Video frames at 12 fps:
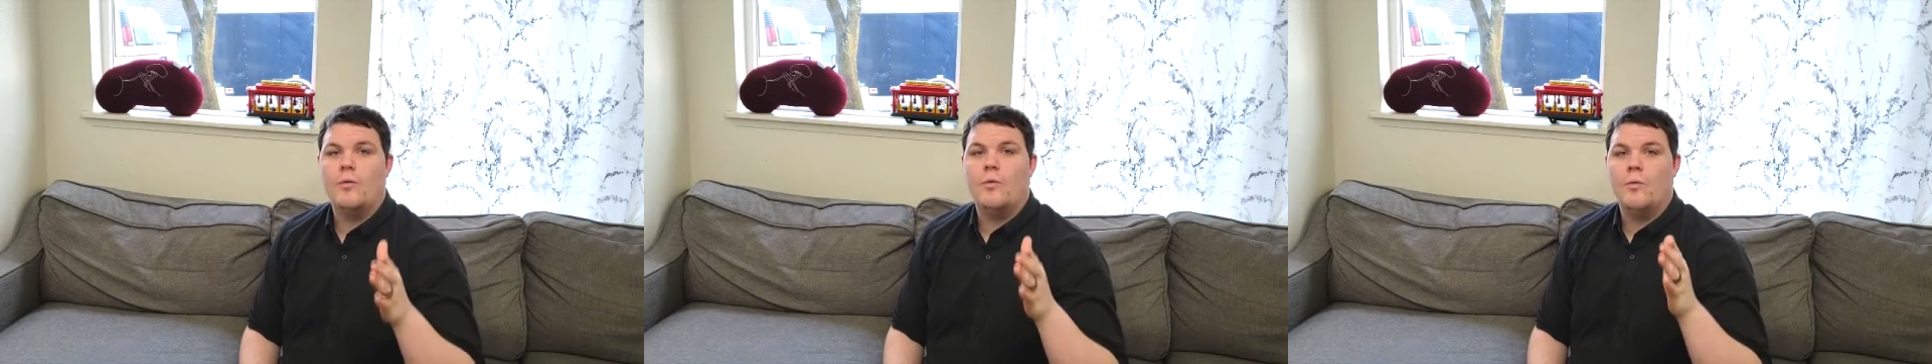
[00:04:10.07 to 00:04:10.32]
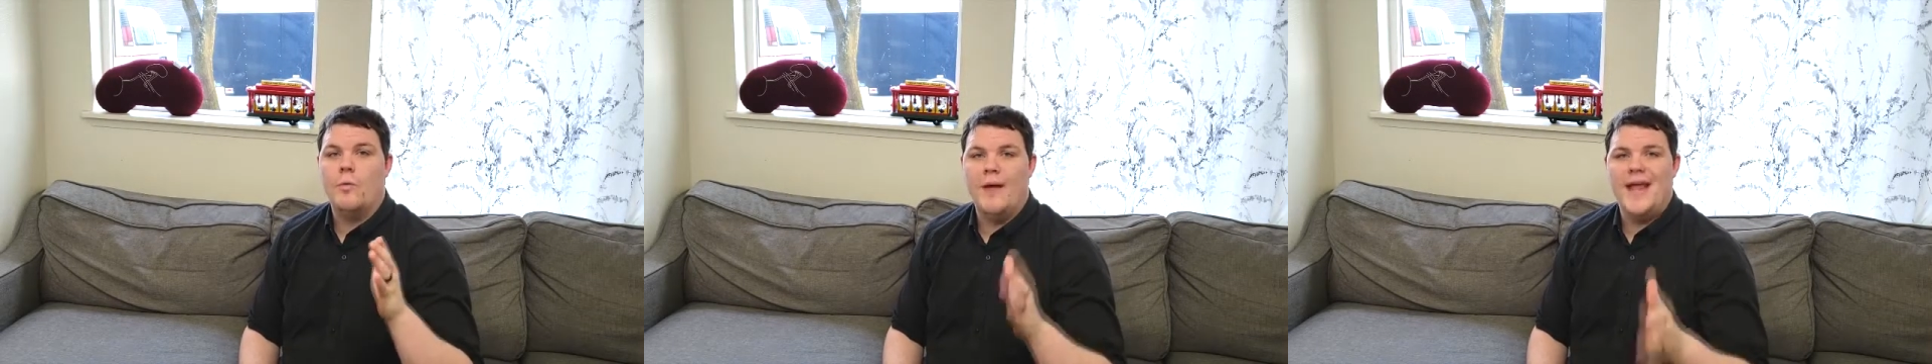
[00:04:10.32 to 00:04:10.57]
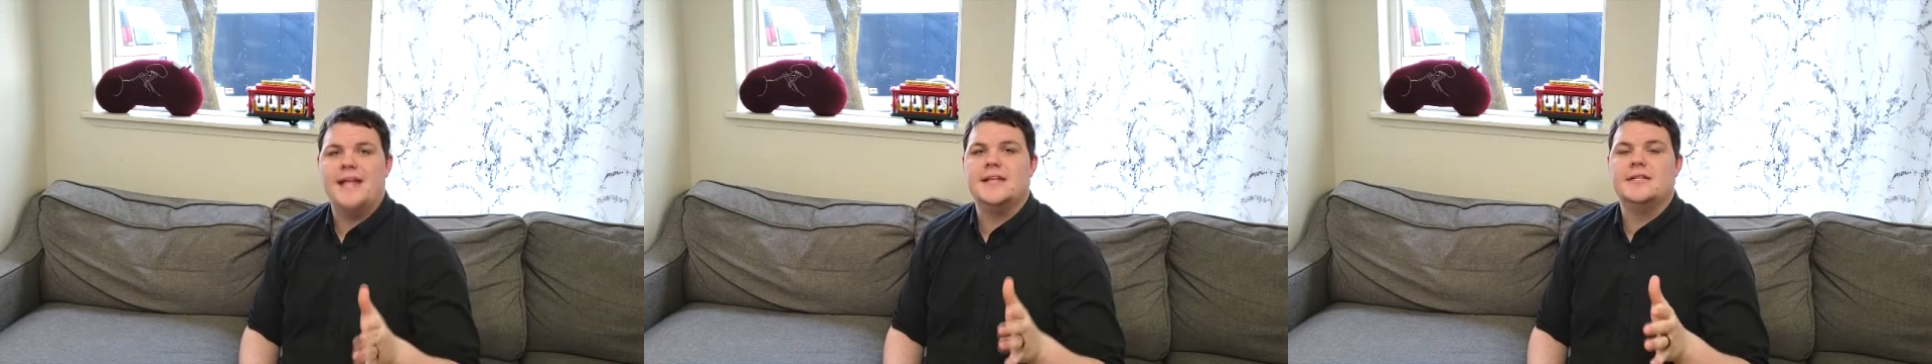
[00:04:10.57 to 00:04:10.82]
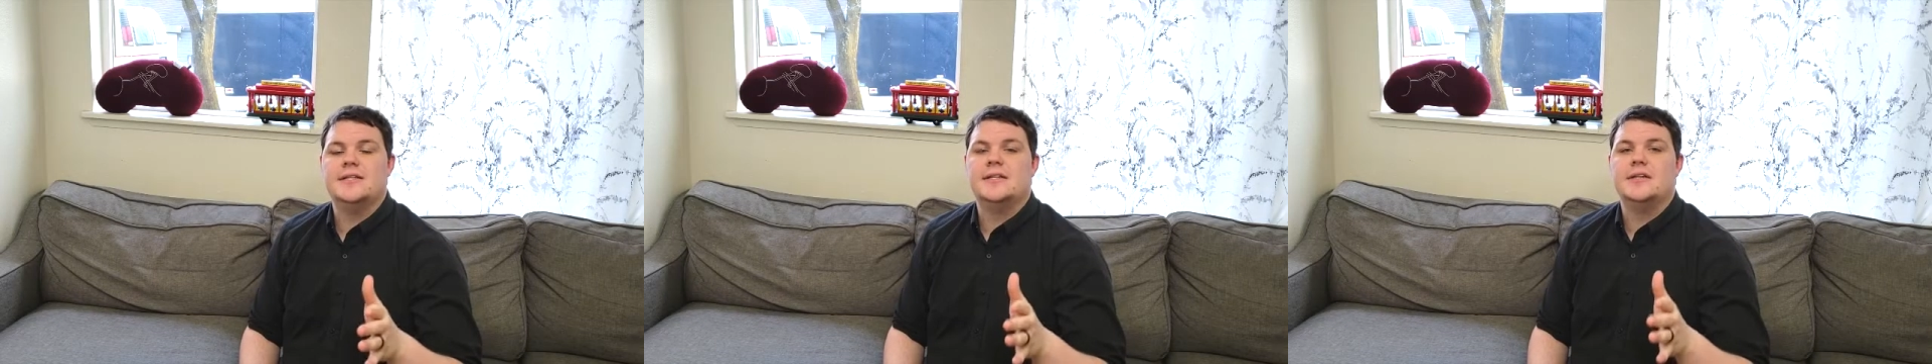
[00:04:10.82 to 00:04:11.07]

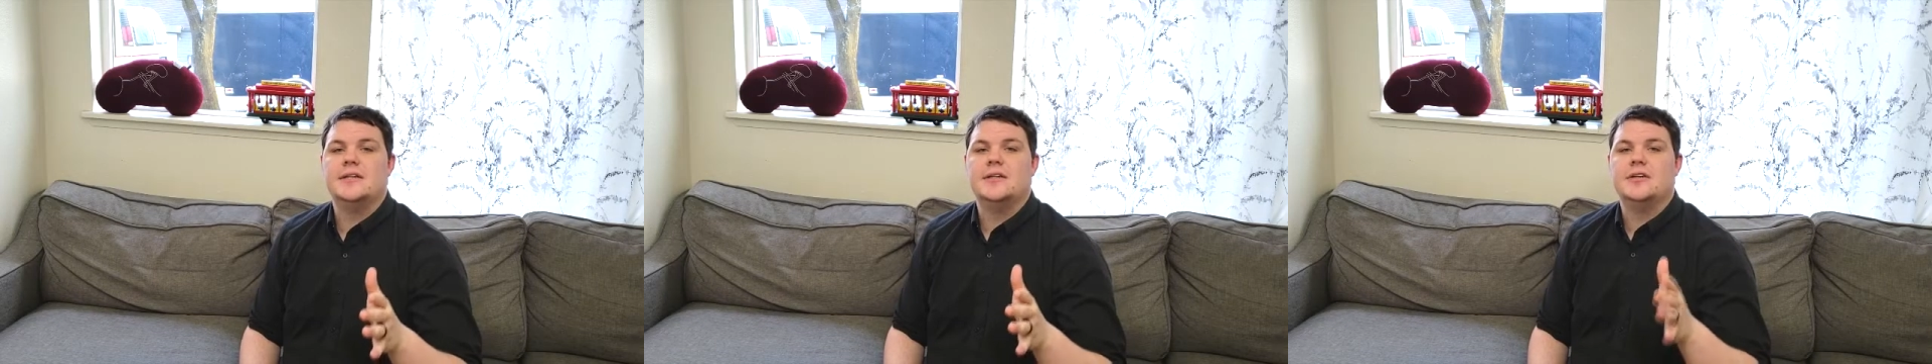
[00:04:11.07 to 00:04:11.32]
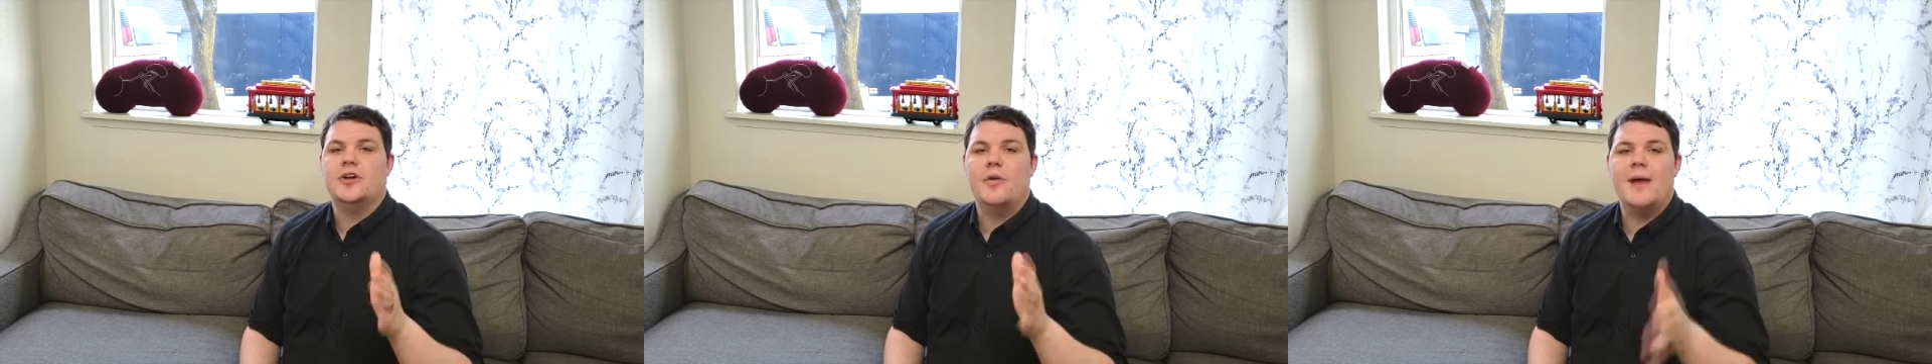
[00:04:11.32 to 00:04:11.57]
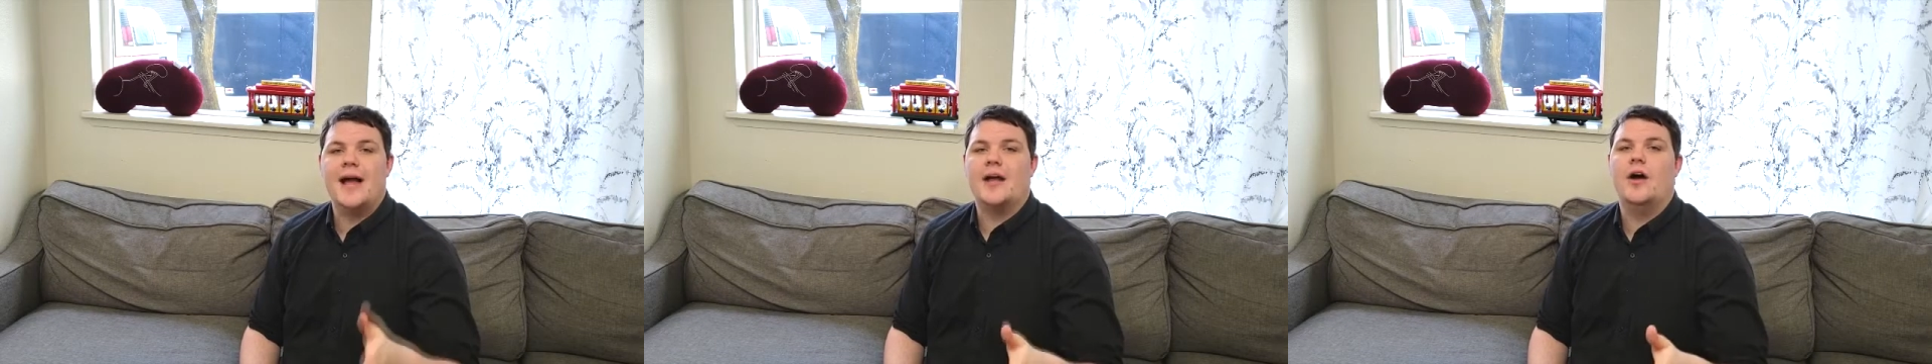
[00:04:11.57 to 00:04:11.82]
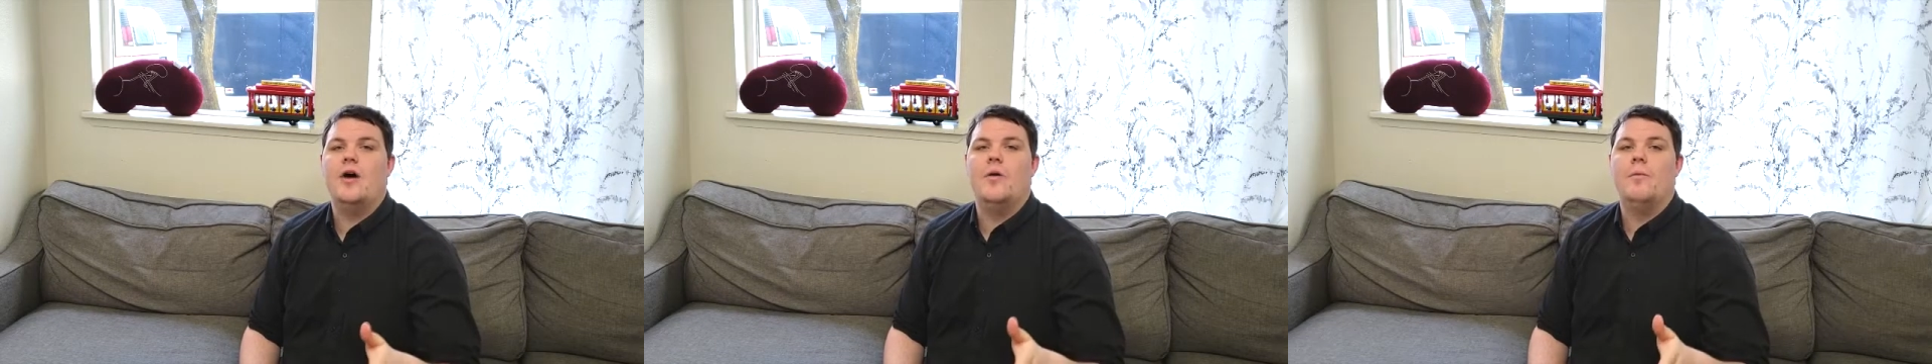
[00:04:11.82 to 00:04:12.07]
wait, go back
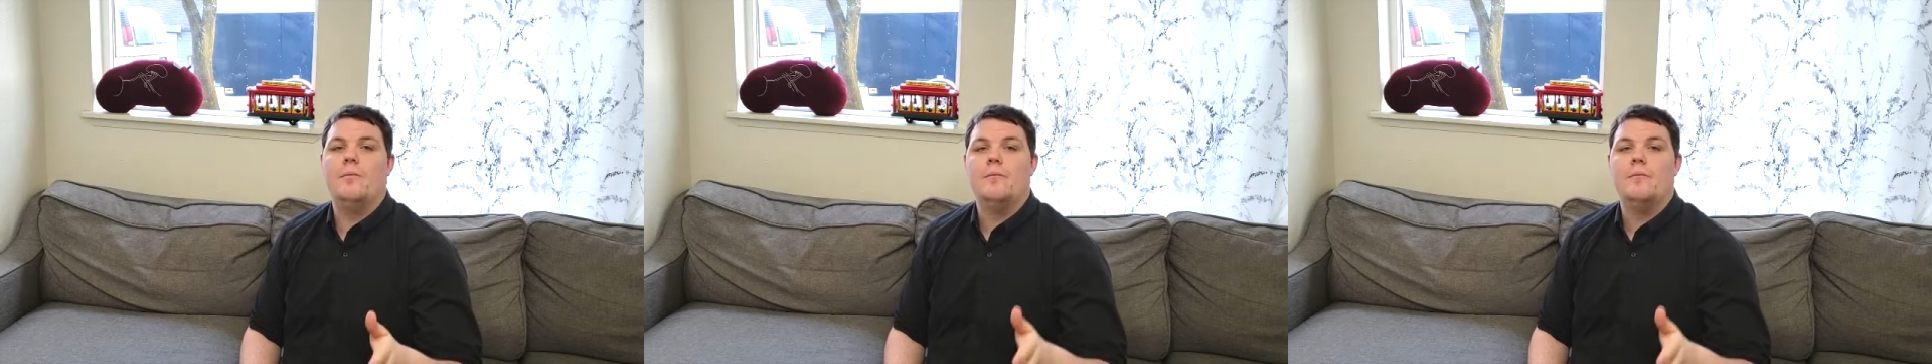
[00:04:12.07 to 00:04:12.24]
home.